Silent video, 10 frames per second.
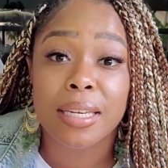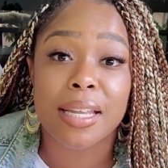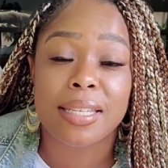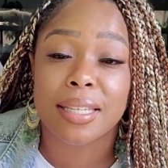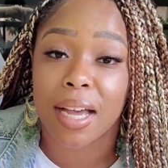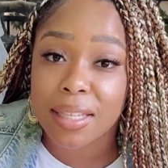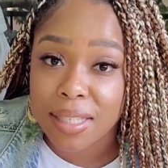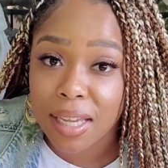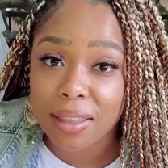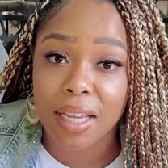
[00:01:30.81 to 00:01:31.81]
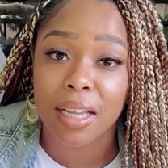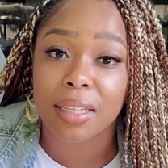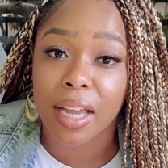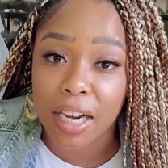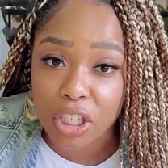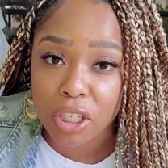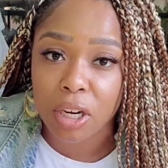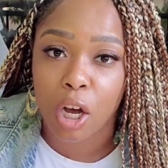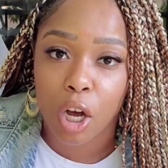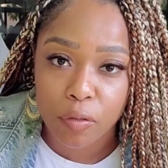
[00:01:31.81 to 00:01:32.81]
discussing the
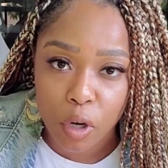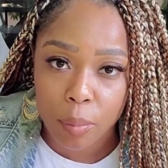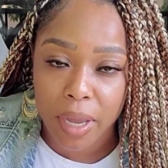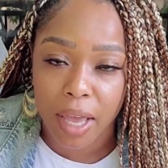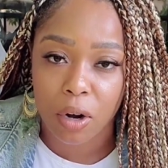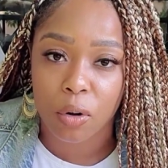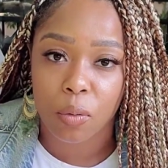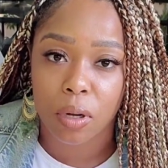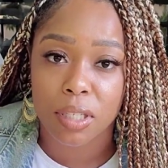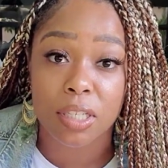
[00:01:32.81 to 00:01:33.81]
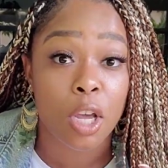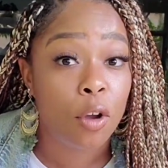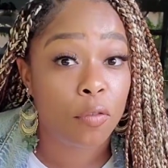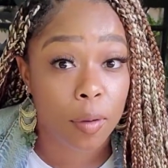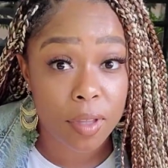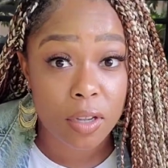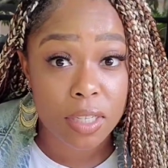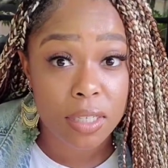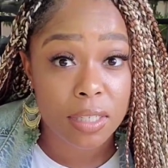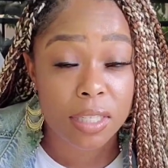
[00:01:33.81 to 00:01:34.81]
collection of your mechanical royalties from those
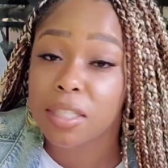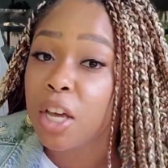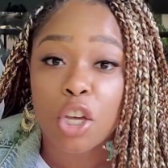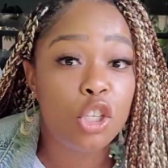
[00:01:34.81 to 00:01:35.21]
entities,